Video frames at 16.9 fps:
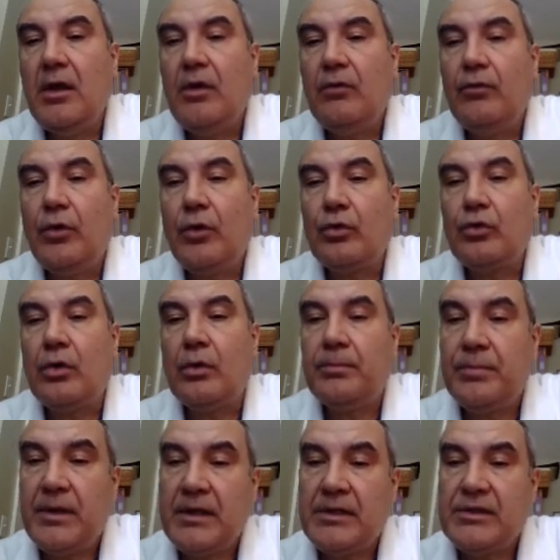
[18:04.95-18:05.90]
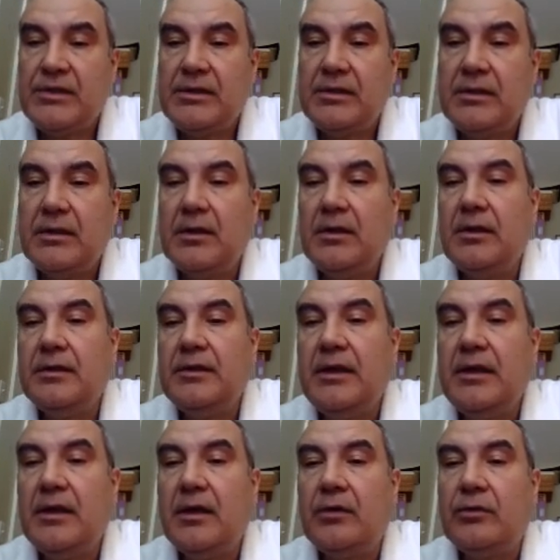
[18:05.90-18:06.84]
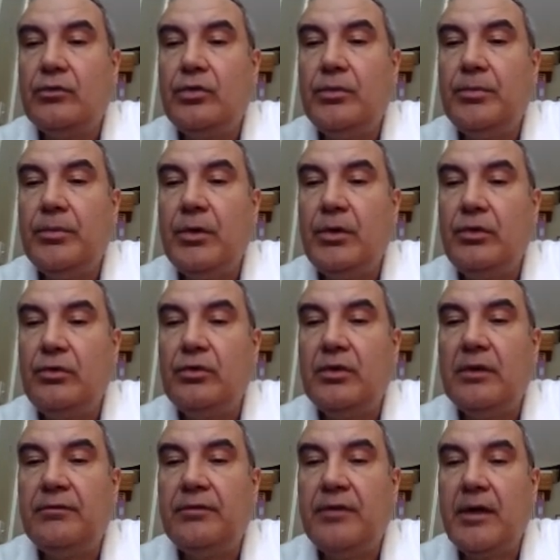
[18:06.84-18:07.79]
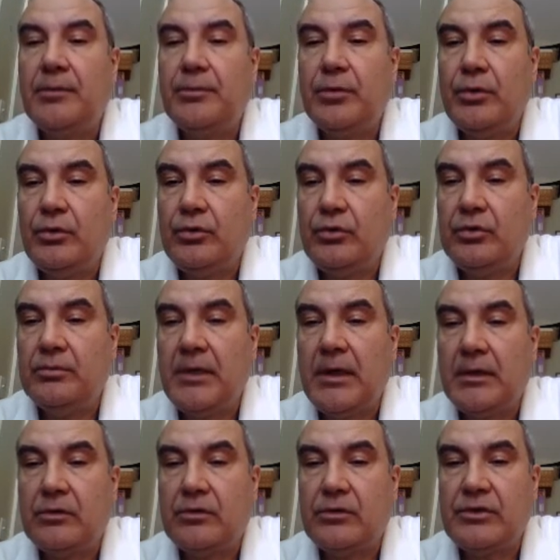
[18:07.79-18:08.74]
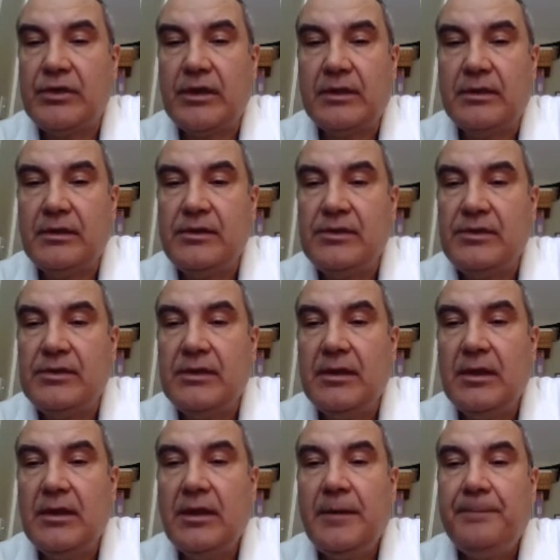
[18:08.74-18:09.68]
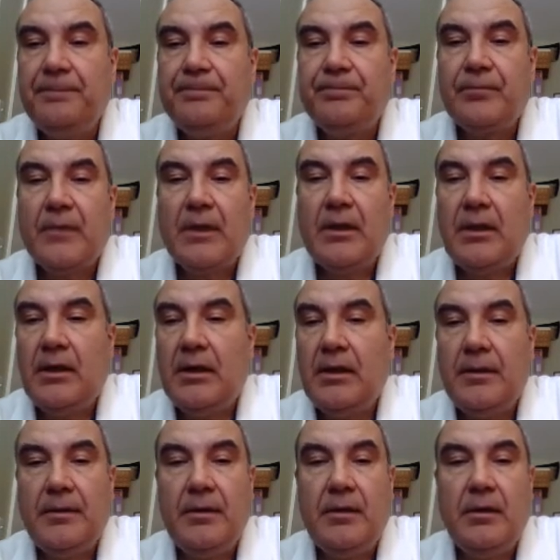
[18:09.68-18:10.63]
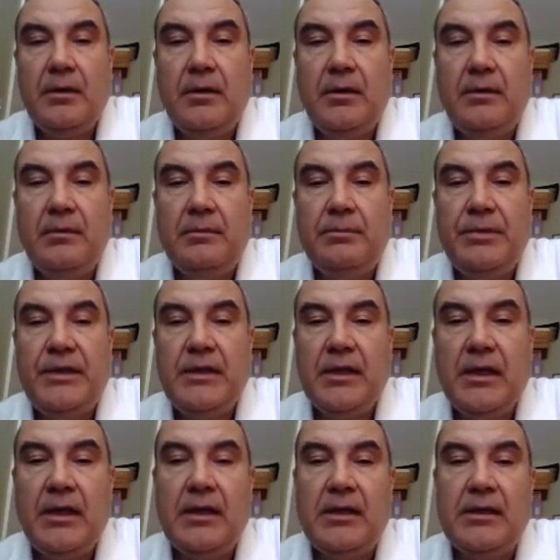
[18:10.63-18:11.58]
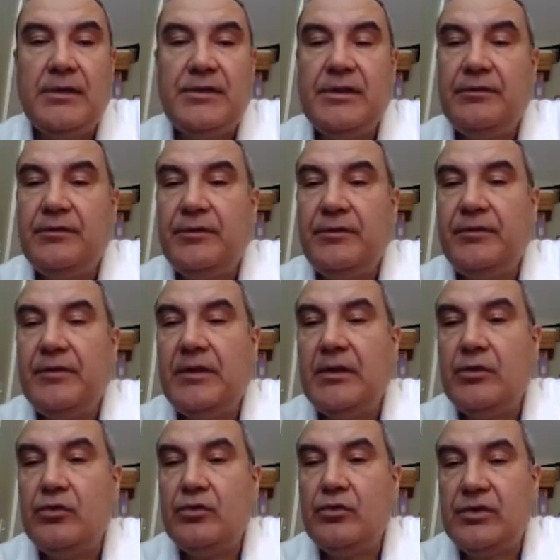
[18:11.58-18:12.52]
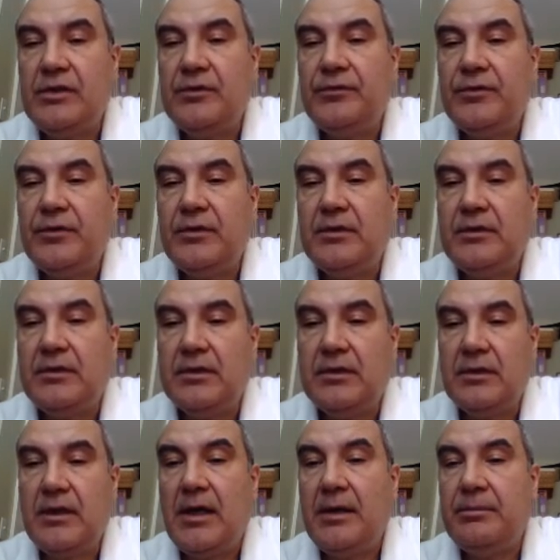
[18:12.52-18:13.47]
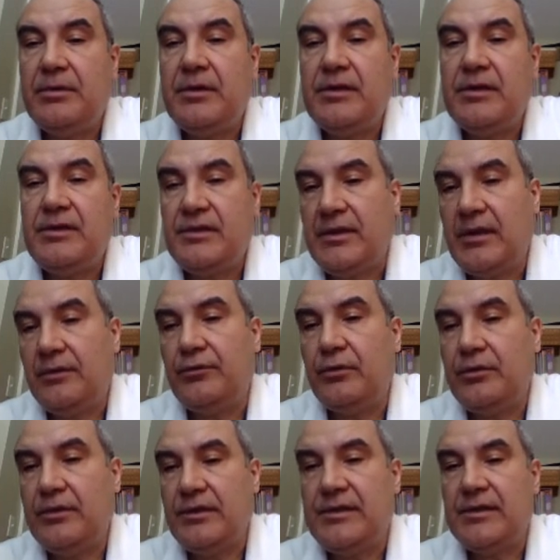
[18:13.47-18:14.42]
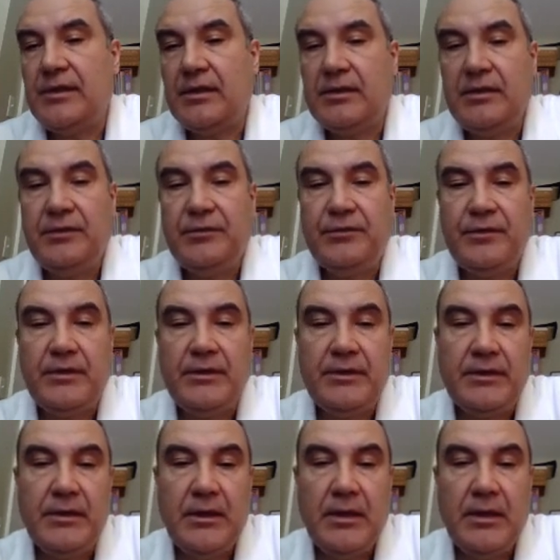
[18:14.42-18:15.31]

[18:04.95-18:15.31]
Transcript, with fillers: For compressed, uh, they are 2.2 and 5.2 microseconds. Uh, P9 and Z15 use different uh, libraries, therefore these are different.